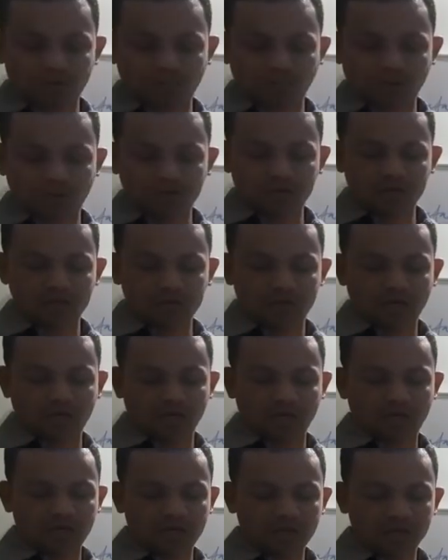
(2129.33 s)
points
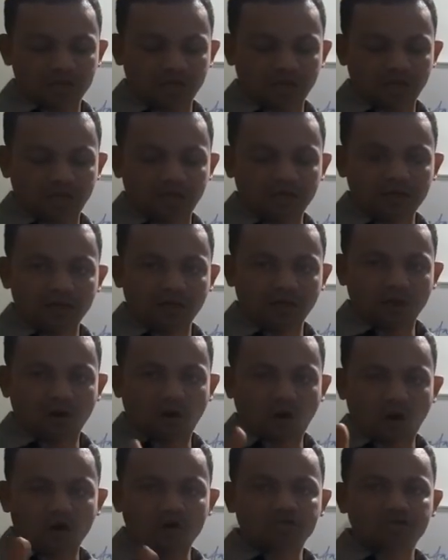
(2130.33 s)
are like
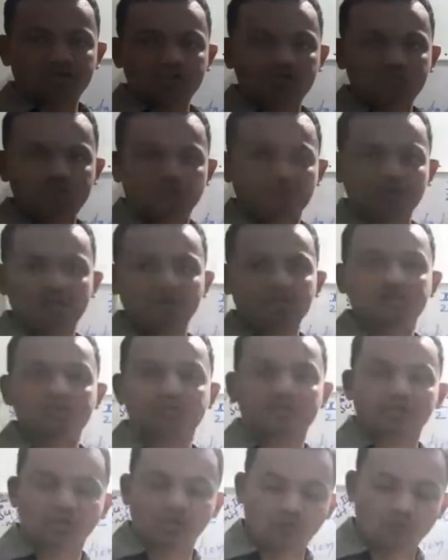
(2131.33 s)
oxygen is
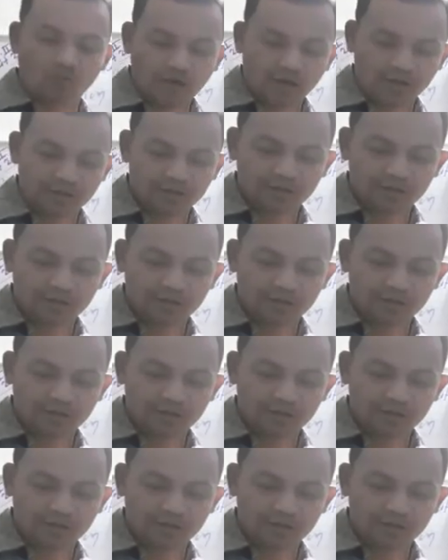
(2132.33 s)
required